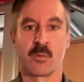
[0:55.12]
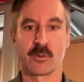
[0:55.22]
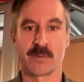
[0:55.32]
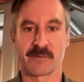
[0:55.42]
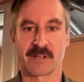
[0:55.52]

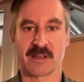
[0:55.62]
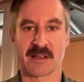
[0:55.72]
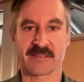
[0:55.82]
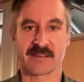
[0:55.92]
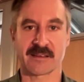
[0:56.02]
will be
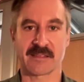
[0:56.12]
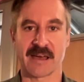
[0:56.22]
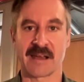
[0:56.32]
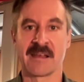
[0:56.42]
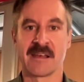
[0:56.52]
realizing
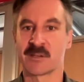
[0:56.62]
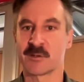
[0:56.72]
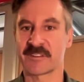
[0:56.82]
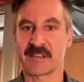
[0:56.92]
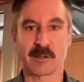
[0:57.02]
that
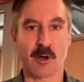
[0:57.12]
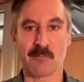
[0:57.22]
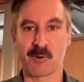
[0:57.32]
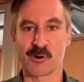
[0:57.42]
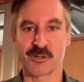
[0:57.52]
you see a
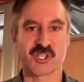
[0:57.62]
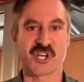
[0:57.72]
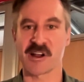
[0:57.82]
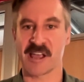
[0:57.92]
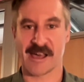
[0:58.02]
lot more
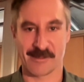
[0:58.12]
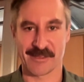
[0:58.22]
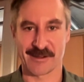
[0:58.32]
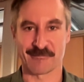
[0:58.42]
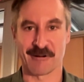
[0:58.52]
junk out
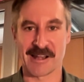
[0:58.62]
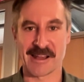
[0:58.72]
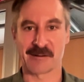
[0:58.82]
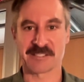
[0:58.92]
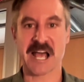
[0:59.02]
there right
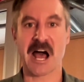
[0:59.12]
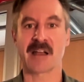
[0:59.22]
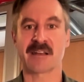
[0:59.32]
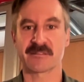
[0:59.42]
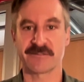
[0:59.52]
now. It's
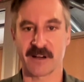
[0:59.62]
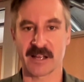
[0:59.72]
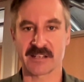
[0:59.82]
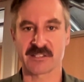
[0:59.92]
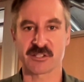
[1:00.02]
harder to
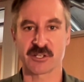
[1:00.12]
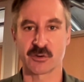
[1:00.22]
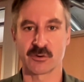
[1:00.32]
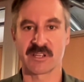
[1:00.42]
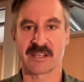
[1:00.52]
find the
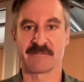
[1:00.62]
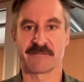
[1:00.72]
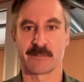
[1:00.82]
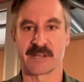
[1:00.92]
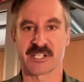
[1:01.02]
good
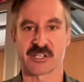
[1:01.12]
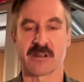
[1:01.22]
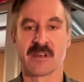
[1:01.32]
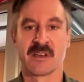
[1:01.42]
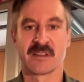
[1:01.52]

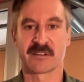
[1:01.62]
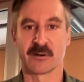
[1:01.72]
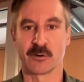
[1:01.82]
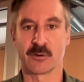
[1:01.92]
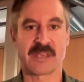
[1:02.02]
information.
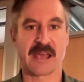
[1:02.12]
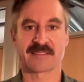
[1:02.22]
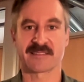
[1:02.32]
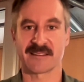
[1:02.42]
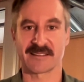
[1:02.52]
So,
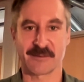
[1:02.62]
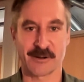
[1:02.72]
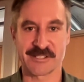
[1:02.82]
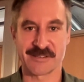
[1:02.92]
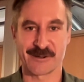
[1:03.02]
yes, that's
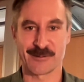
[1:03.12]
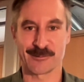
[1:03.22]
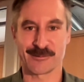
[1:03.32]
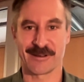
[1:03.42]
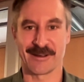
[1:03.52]
very difficult